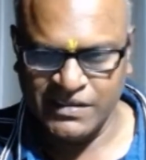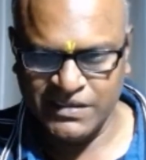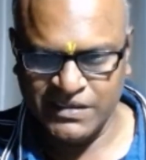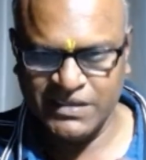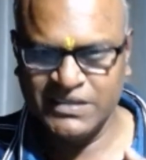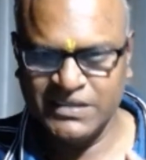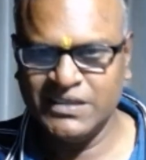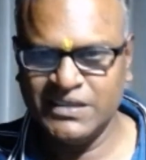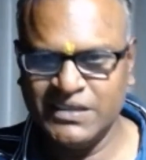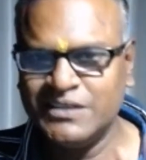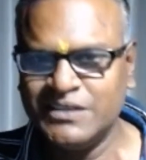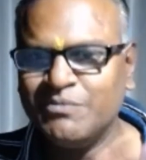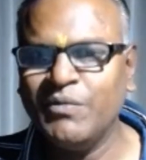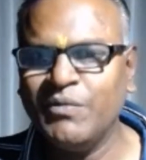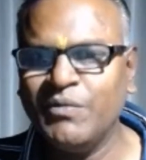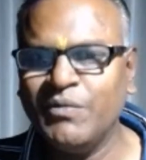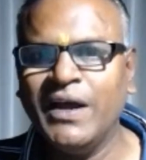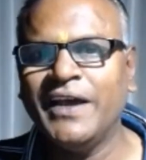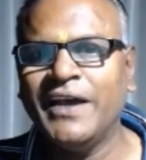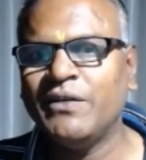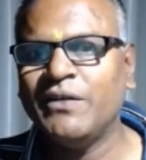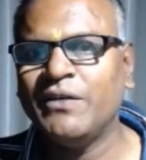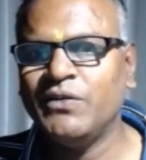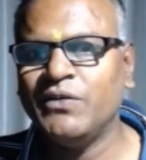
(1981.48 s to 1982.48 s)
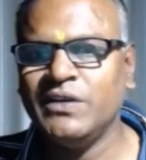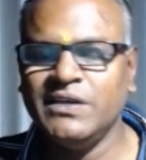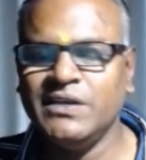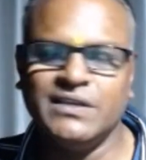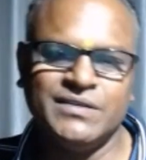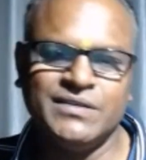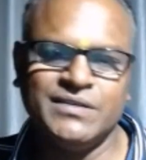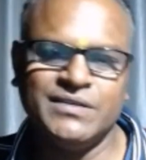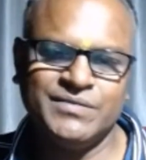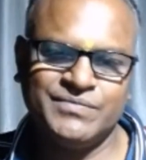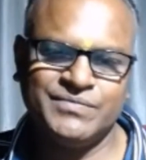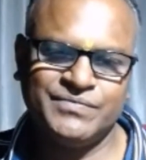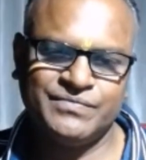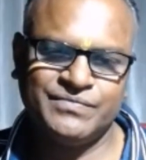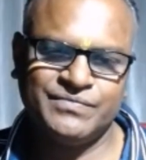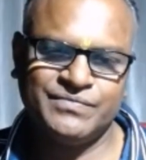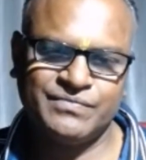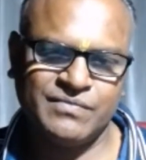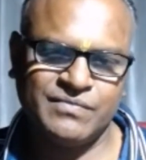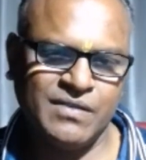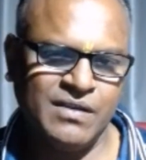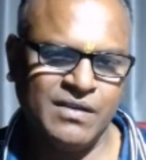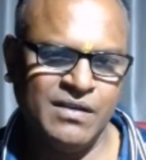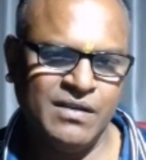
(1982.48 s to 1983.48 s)
This is my routine.
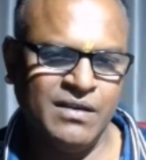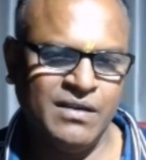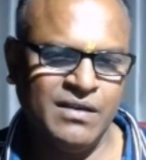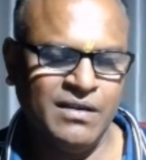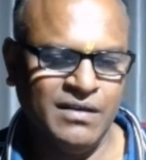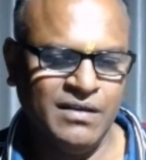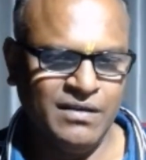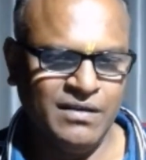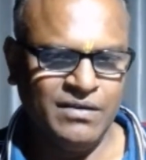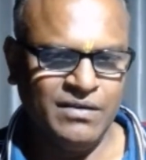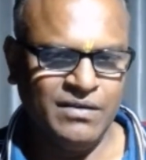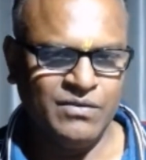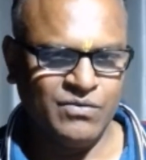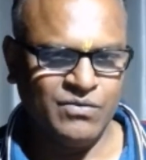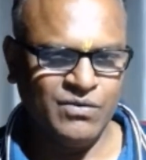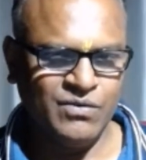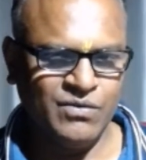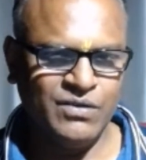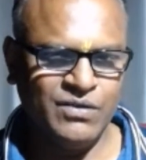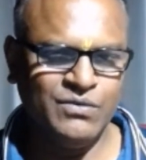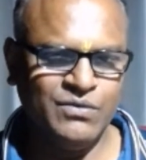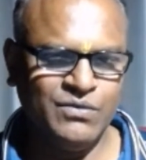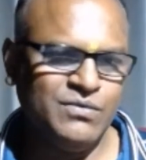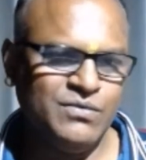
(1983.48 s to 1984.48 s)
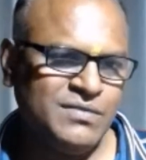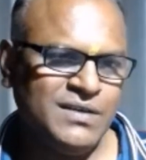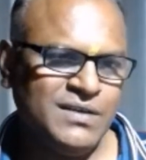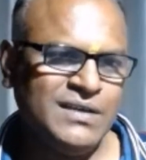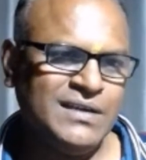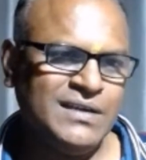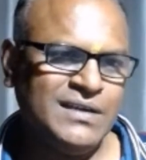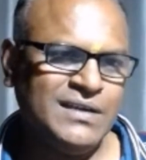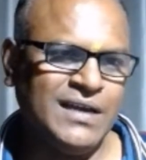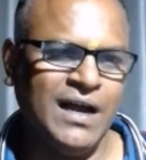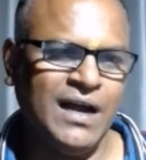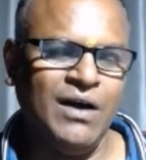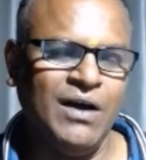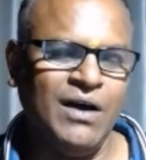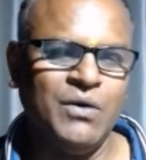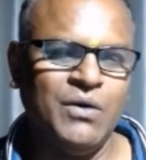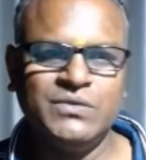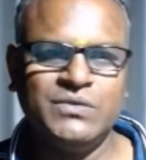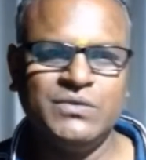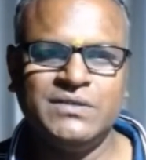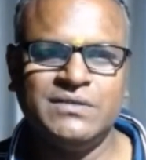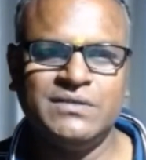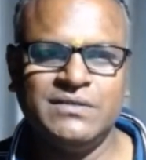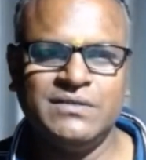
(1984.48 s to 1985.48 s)
So you see
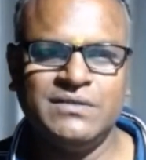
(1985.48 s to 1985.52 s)
how